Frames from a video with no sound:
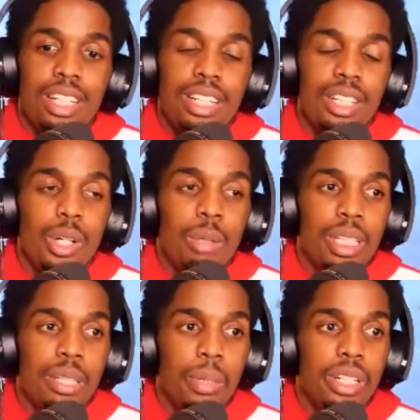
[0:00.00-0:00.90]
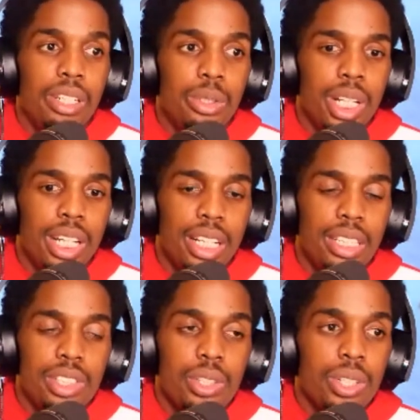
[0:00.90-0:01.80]
uh, yo, I'm about to marry you. Like I
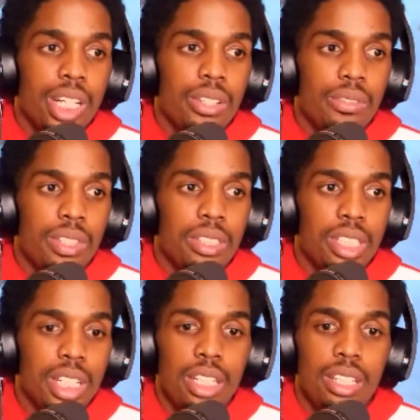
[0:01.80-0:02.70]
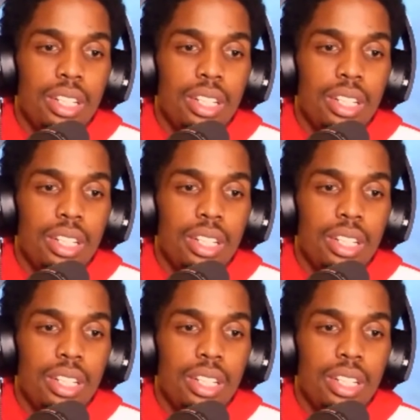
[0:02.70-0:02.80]
just told her that on the first day.